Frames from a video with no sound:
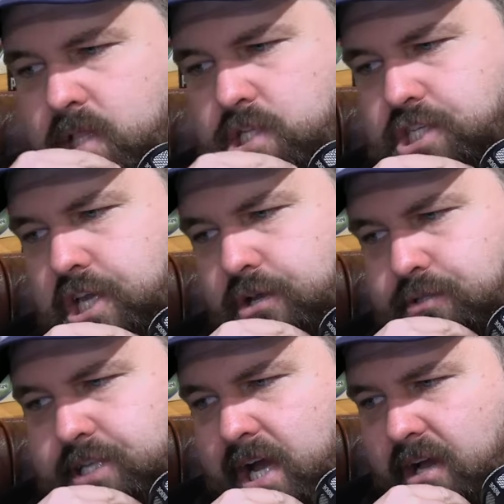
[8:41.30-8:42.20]

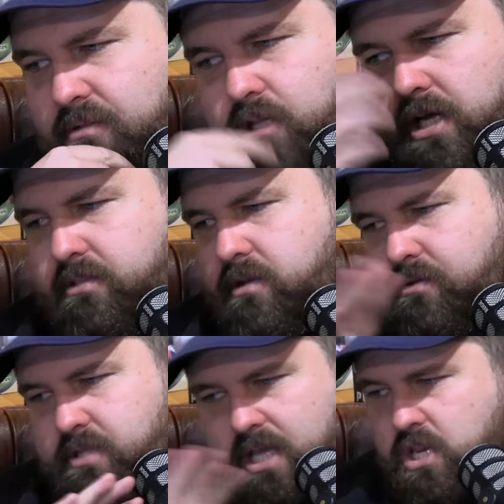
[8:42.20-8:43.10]
Seagulls are like,
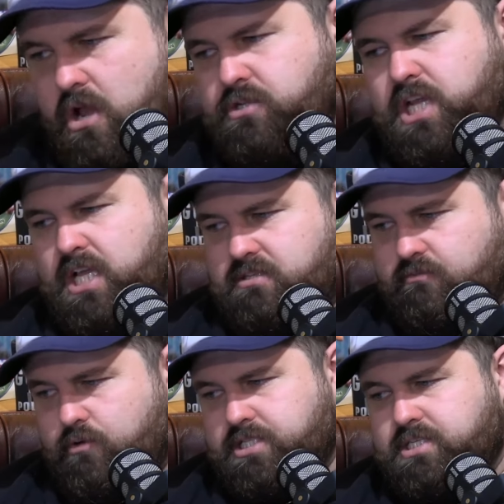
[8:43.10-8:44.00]
they're no chance
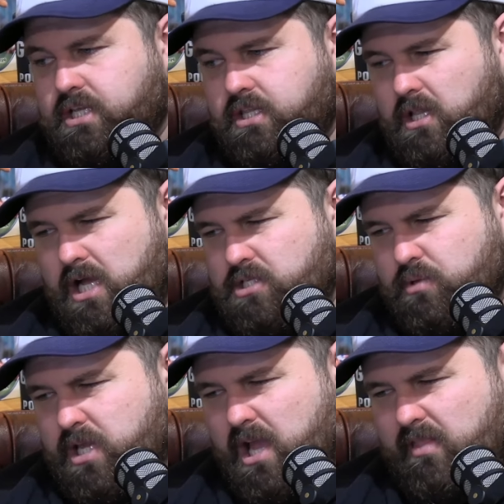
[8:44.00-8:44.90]
of resting in the last
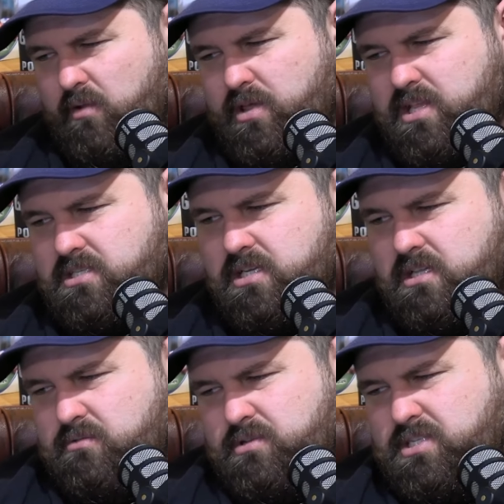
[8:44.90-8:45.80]
week, are they, where they're
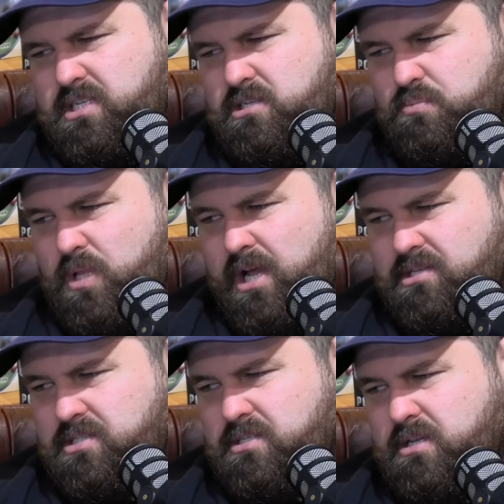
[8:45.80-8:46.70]
sitting there in sixth
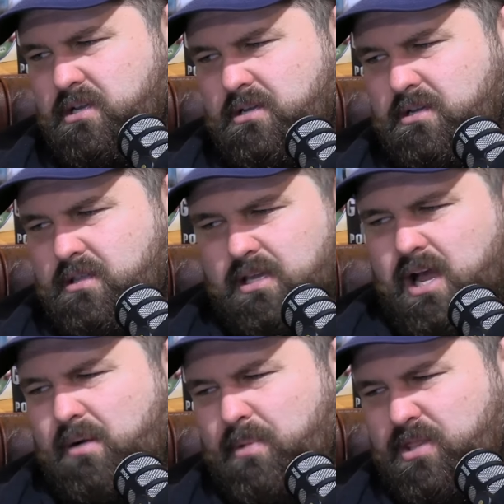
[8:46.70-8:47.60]
place. They
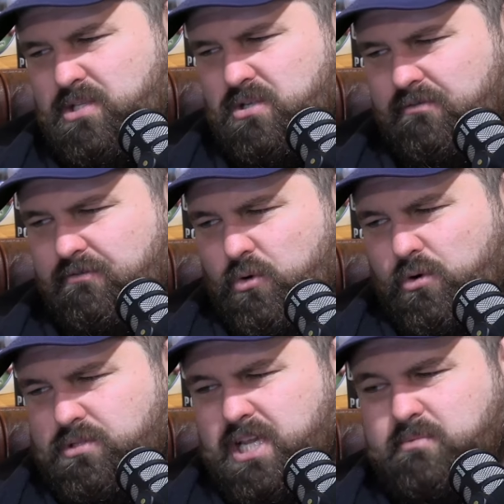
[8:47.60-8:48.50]
can't make the top
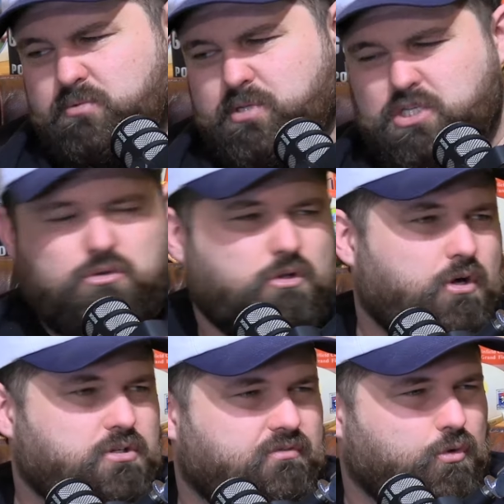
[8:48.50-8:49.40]
four. Teams will be too
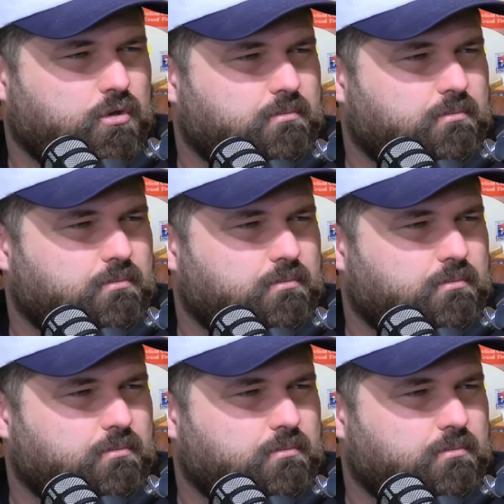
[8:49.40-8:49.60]
close for them.